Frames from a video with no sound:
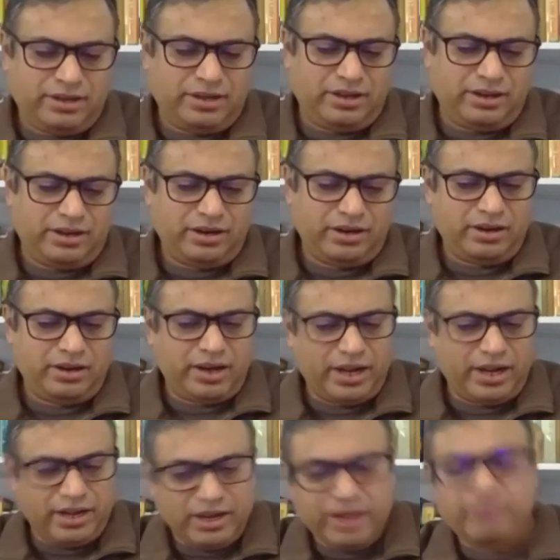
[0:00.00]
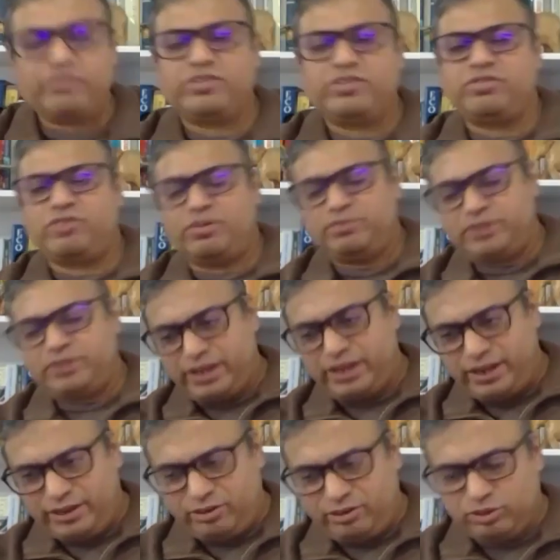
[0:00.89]
Uh, I left from
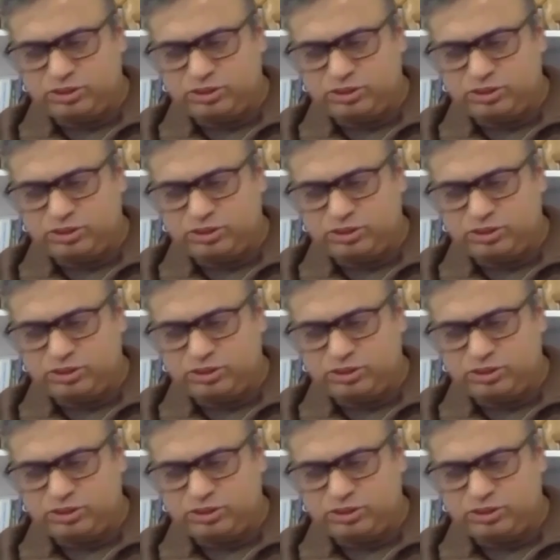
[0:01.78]
there to